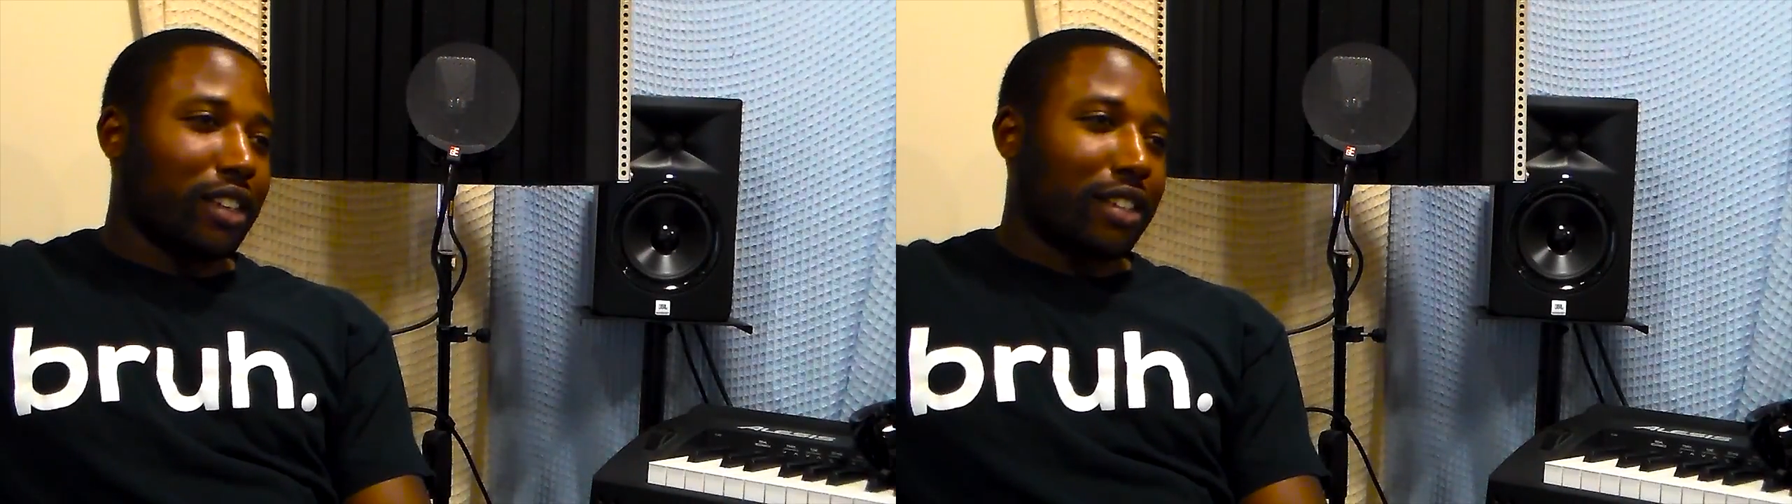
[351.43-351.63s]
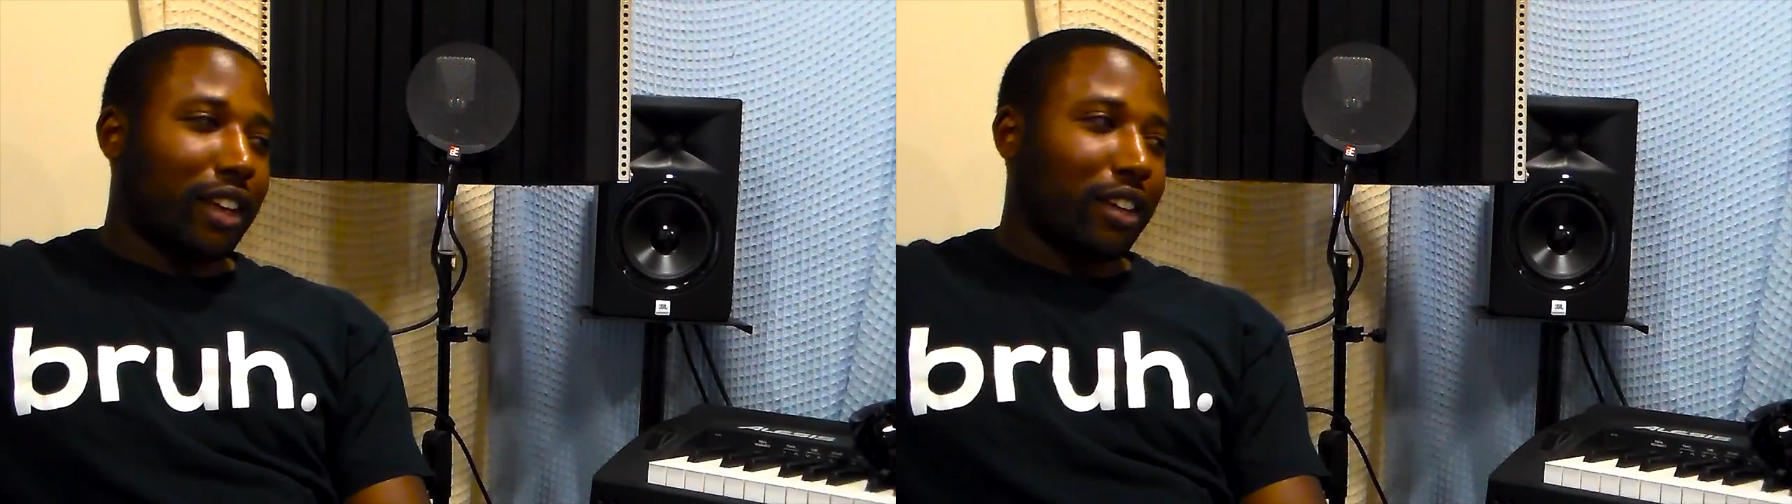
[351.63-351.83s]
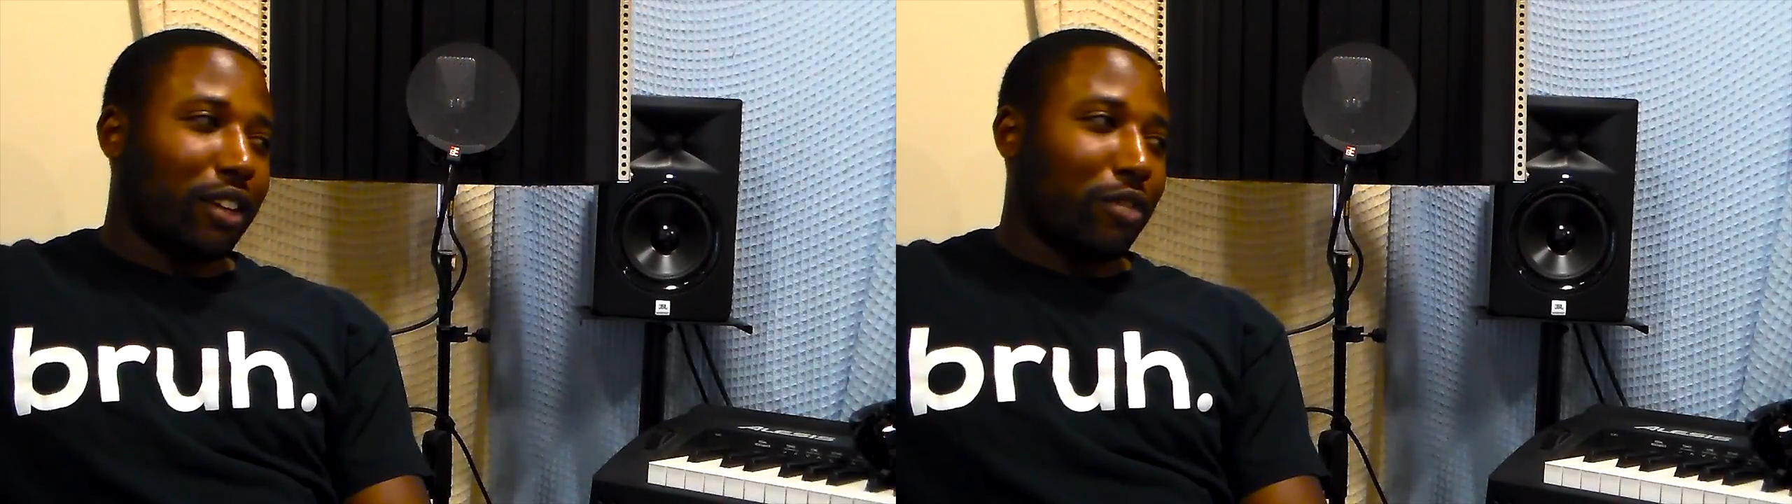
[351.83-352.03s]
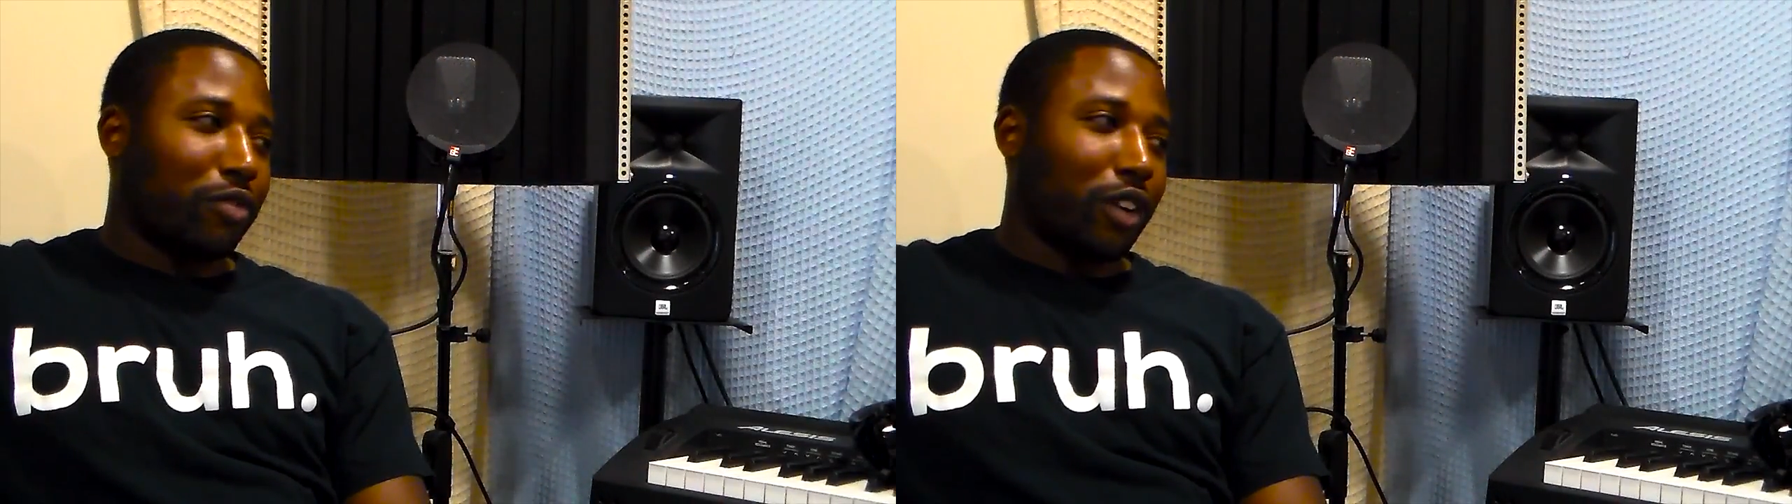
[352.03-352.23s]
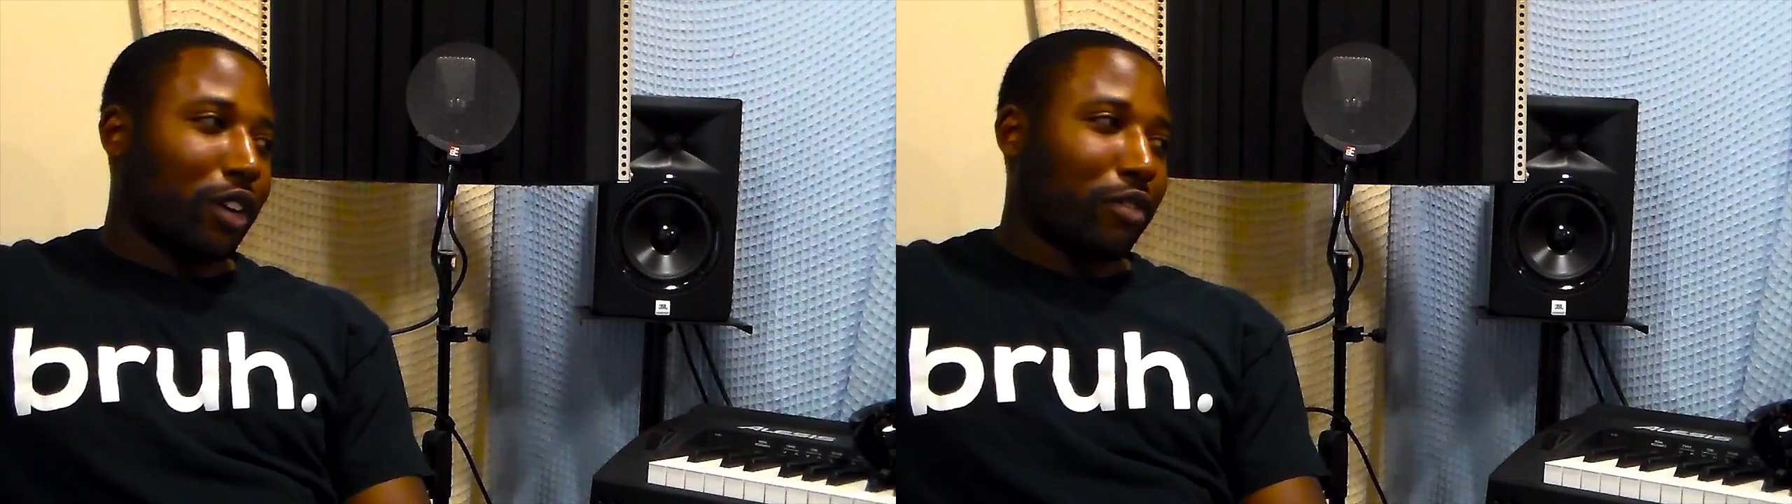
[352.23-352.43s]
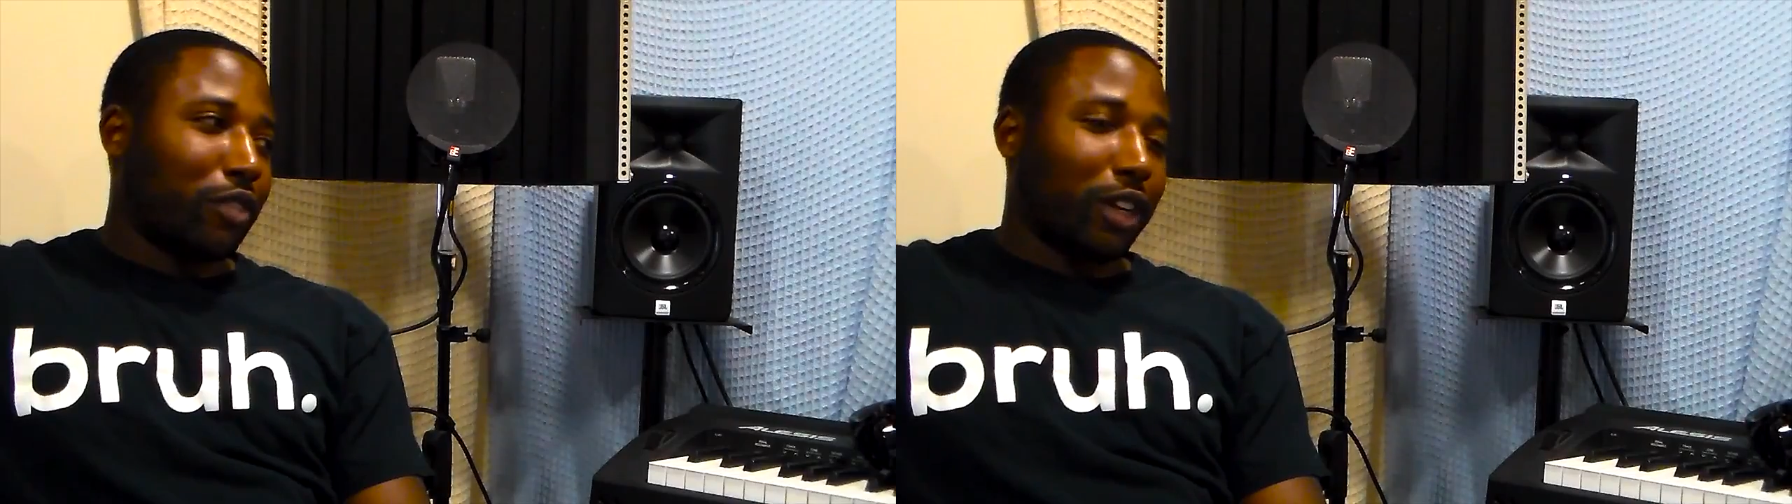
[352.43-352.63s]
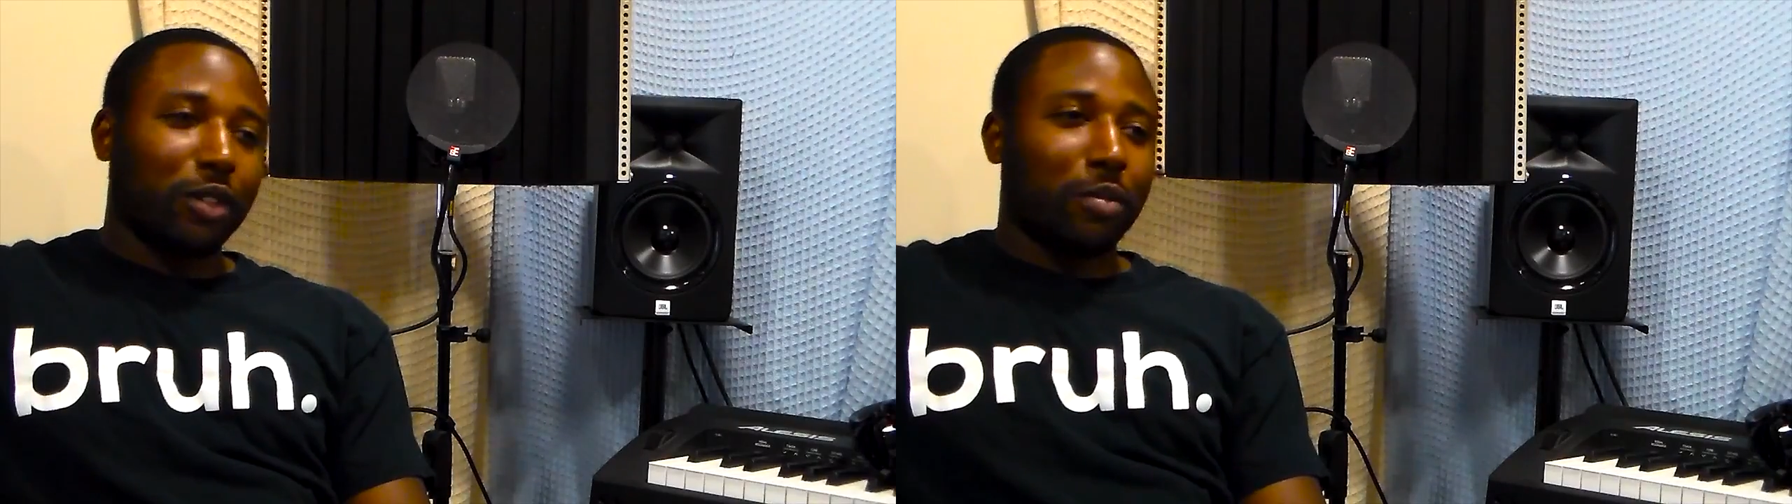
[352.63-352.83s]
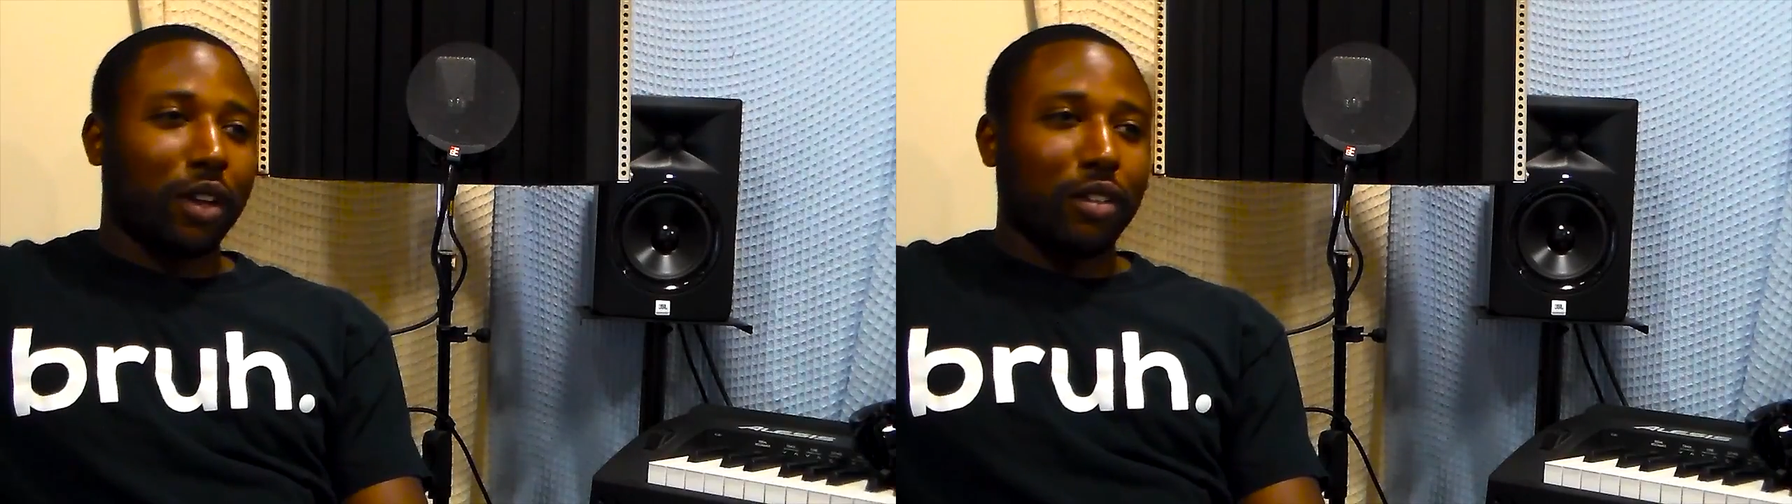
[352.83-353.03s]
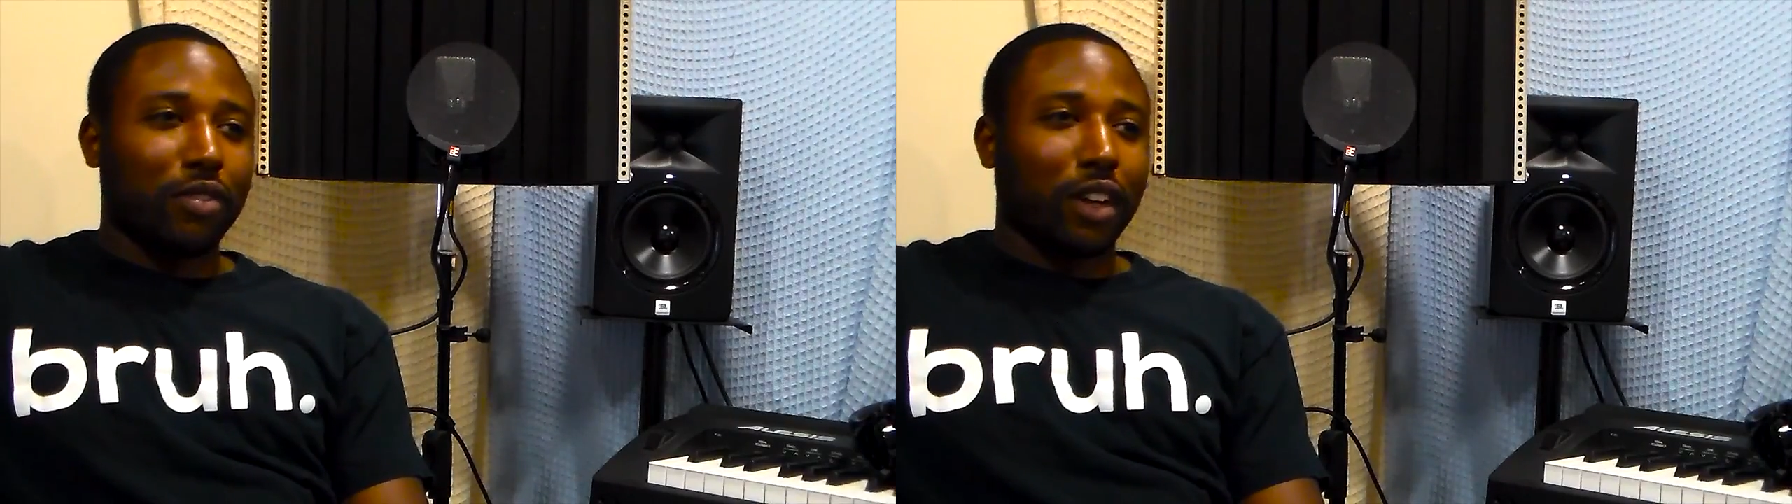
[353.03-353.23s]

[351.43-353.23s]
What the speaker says: it's like, yo, fuck the money,